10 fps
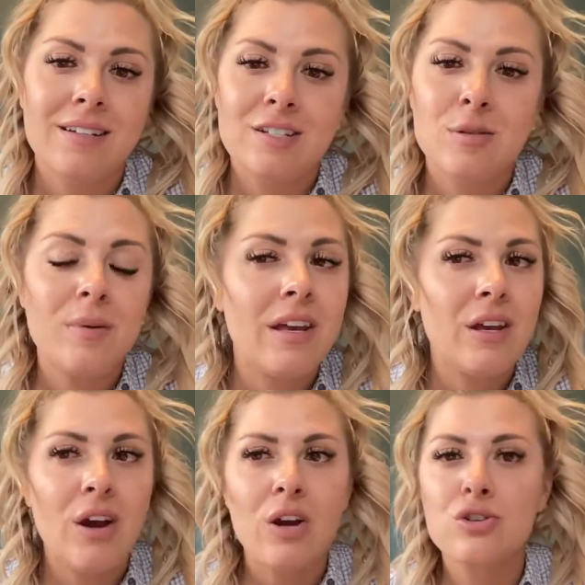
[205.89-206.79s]
to
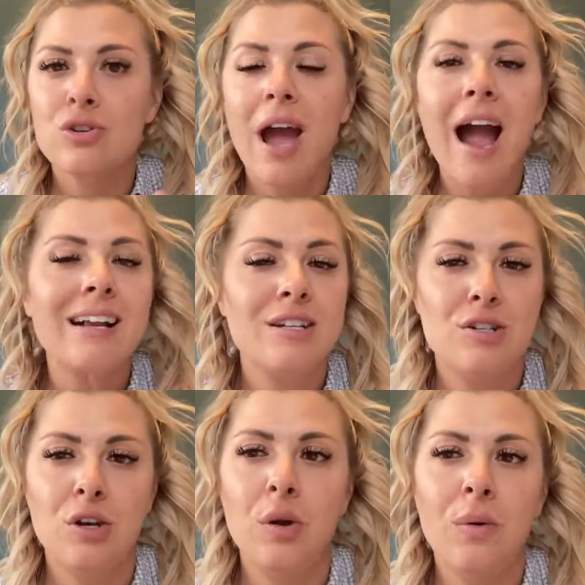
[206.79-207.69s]
be attracted
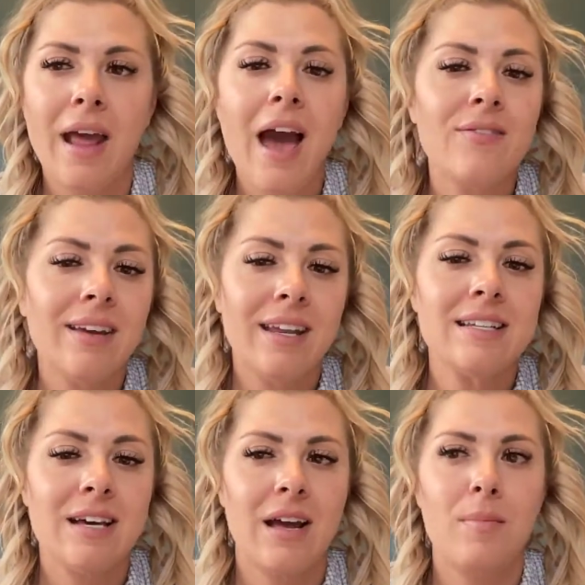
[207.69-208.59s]
to you and have any
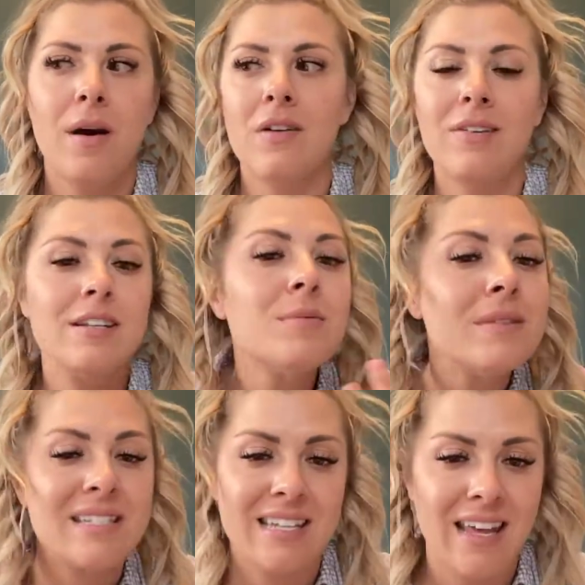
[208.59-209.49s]
type of
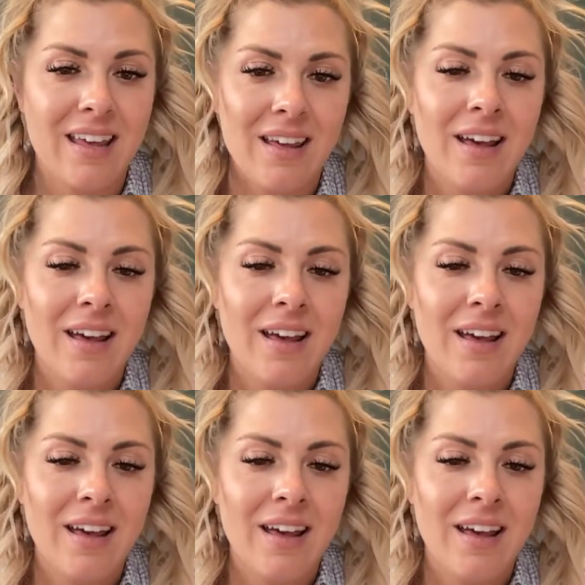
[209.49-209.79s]
intimacy?